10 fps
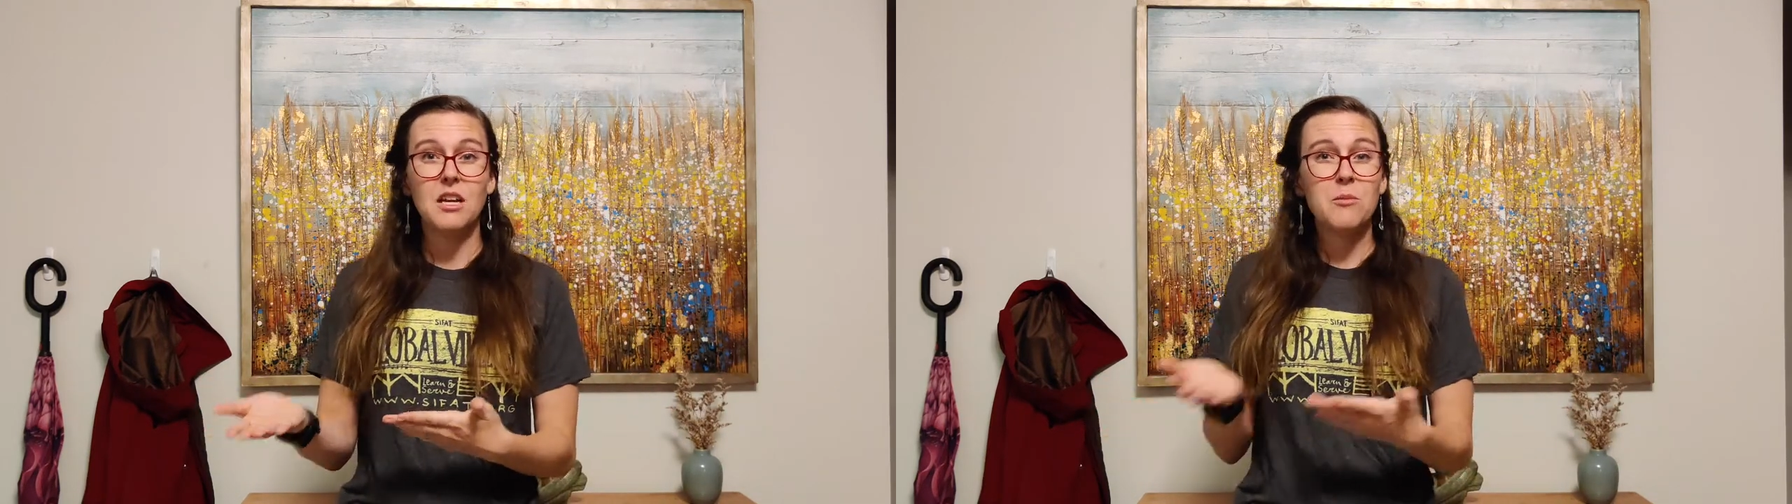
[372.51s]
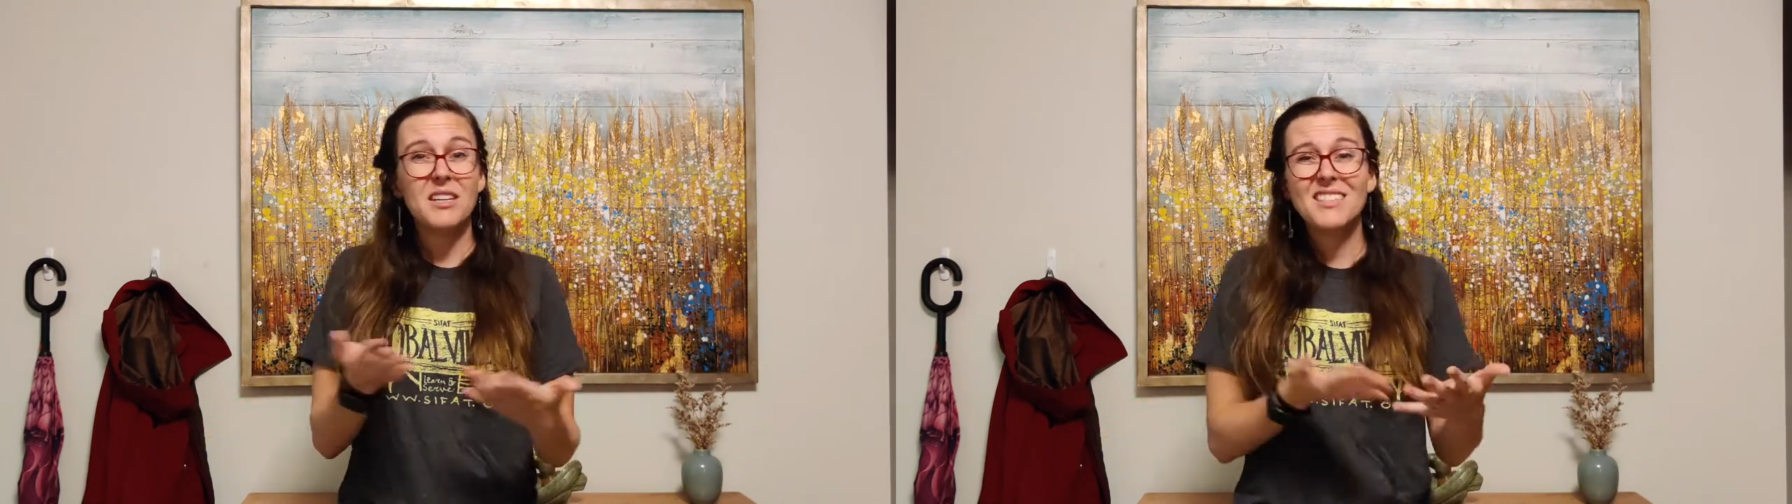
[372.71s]

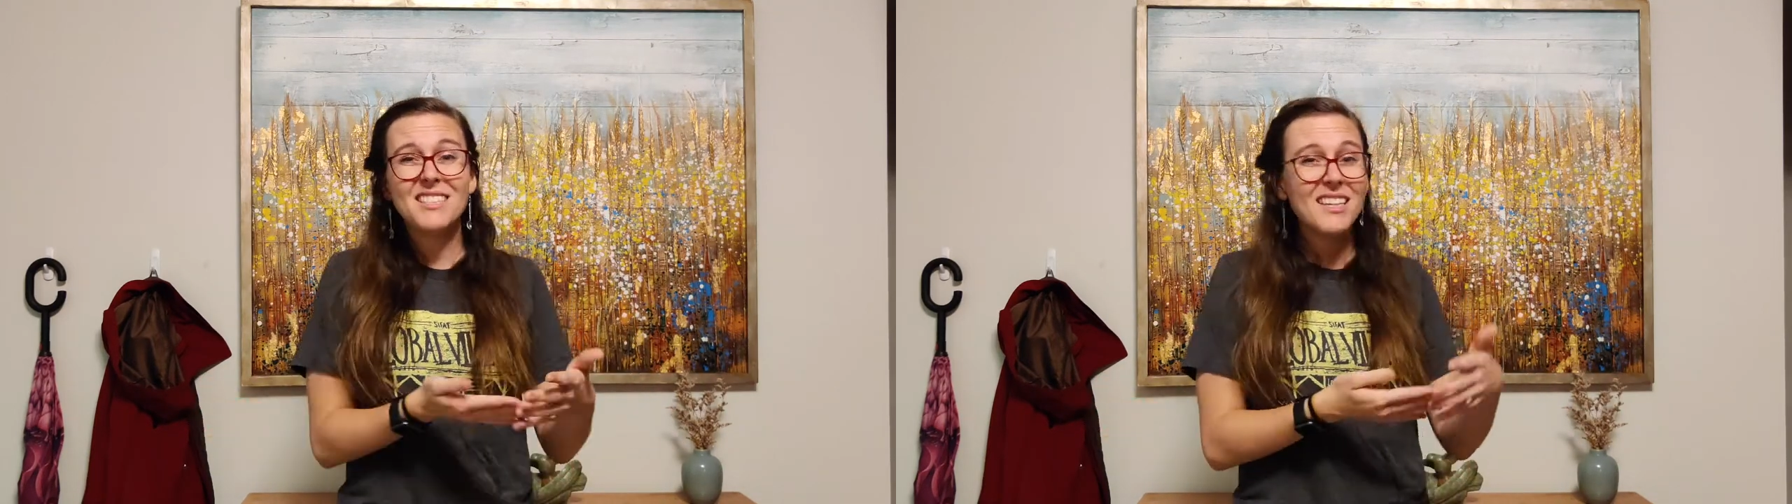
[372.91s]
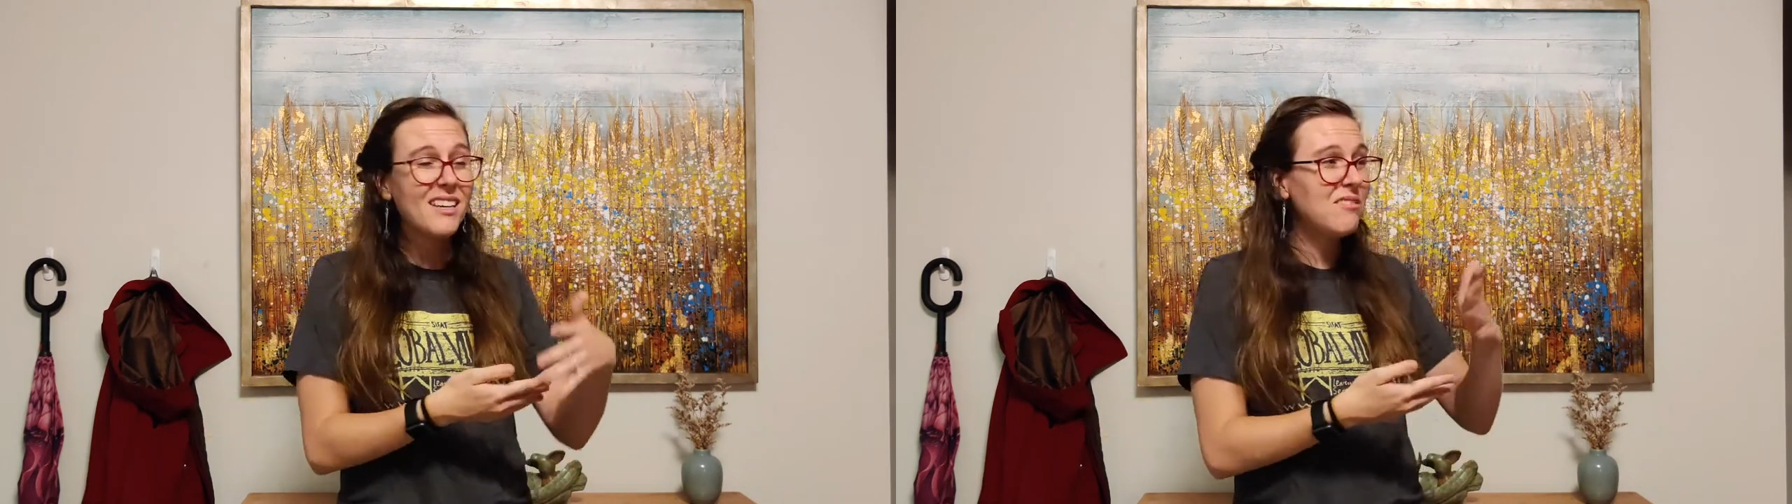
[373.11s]
but
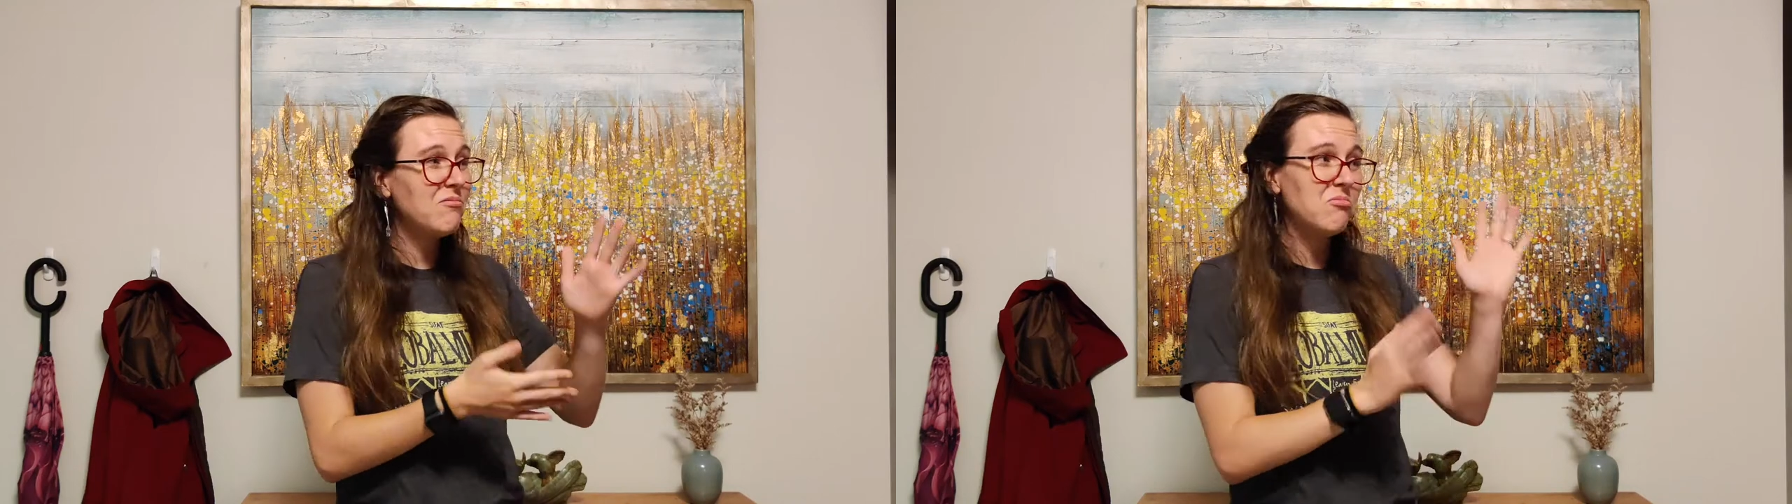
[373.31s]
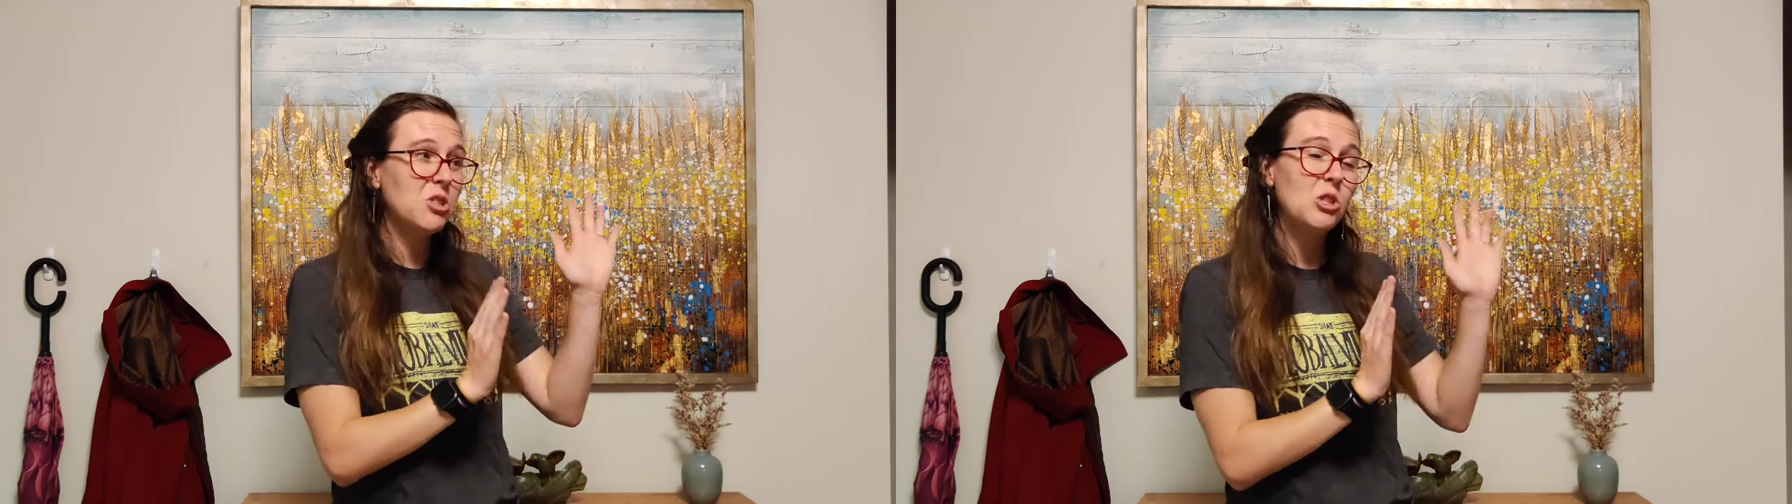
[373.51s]
instead
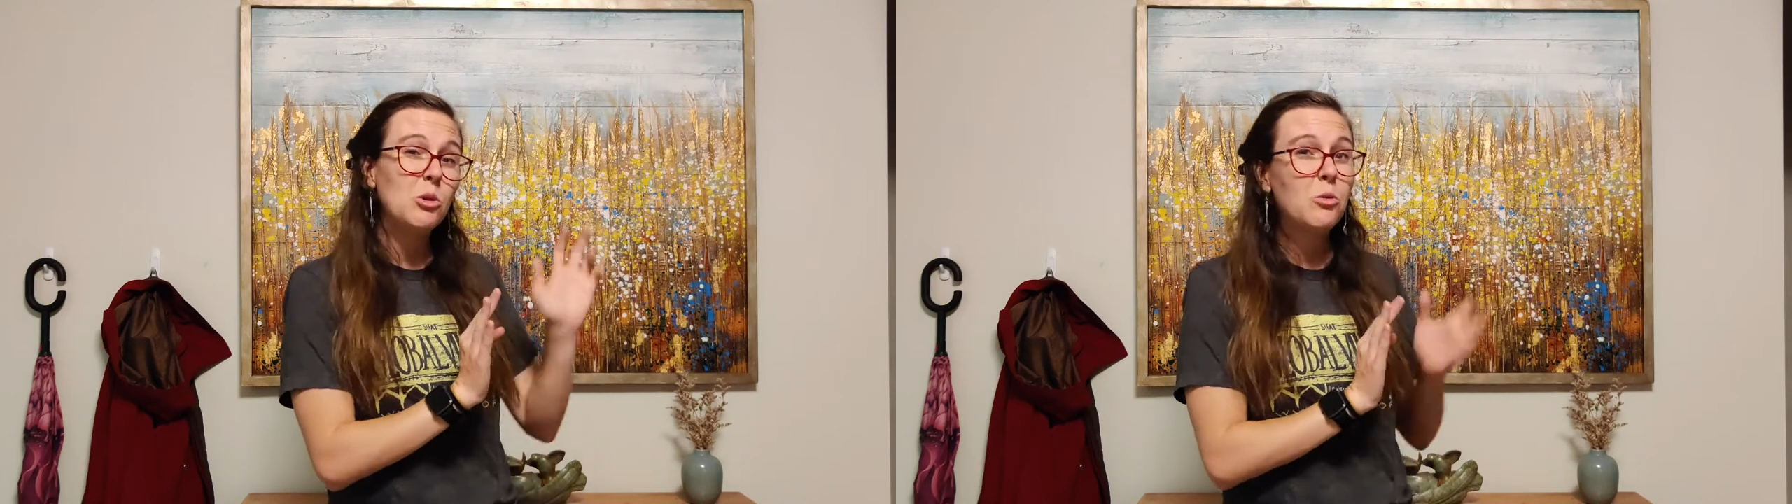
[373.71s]
doing